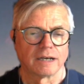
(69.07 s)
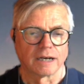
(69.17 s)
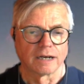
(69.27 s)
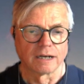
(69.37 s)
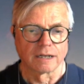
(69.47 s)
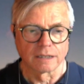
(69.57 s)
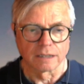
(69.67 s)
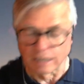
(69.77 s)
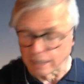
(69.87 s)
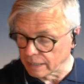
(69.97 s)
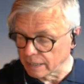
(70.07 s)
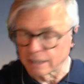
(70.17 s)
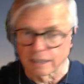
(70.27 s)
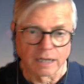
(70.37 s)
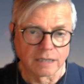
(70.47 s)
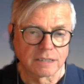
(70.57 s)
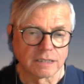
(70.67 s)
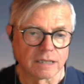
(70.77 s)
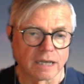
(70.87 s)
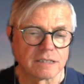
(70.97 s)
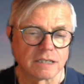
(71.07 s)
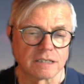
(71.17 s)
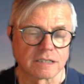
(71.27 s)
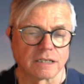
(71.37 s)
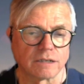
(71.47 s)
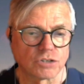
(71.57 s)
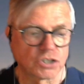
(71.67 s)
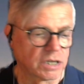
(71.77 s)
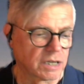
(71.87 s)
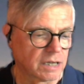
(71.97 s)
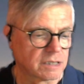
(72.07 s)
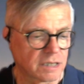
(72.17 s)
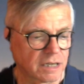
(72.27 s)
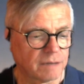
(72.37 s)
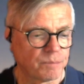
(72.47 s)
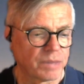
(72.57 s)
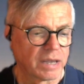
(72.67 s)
in the 1990s, and he'll share that tonight.